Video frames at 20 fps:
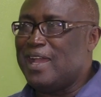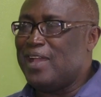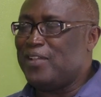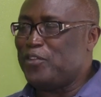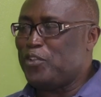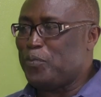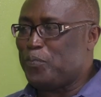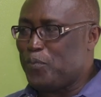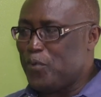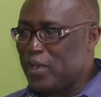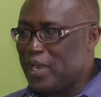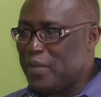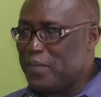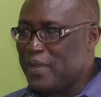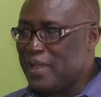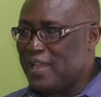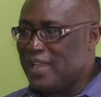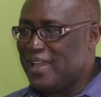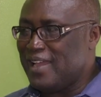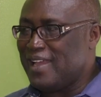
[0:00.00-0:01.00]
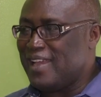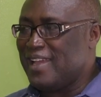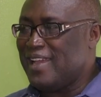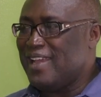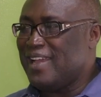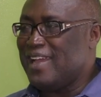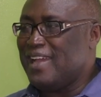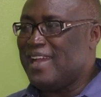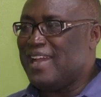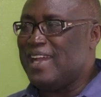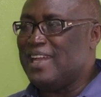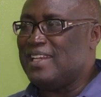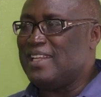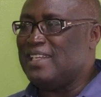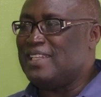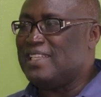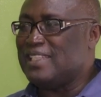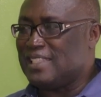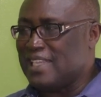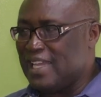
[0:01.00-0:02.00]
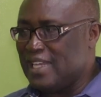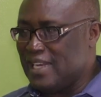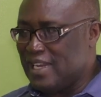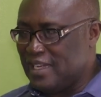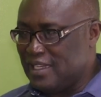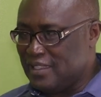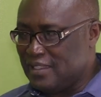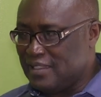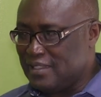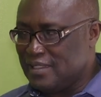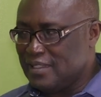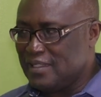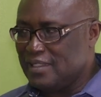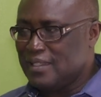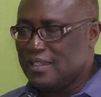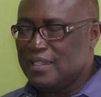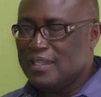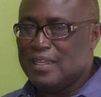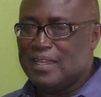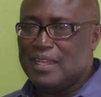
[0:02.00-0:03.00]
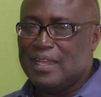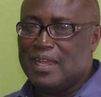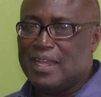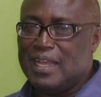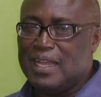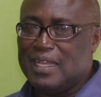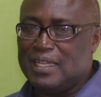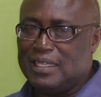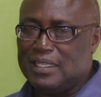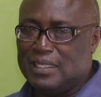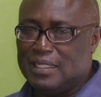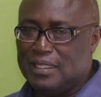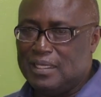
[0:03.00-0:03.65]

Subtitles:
as a programmer and a data analyst. I